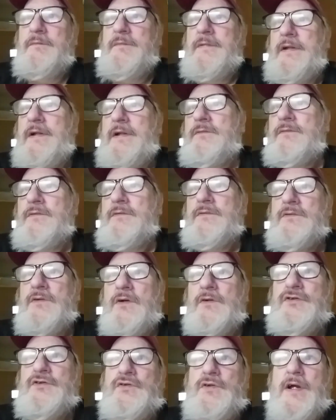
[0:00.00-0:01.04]
As
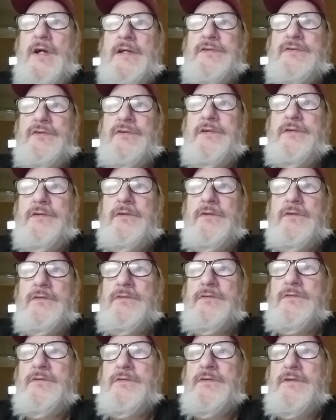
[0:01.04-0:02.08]
long as you guys are here,
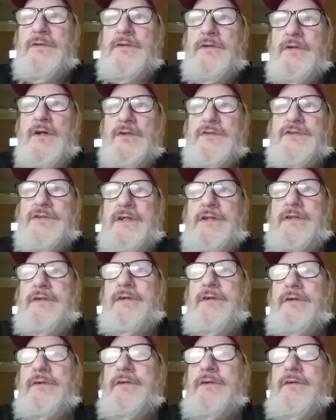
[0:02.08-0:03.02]
I'll sit in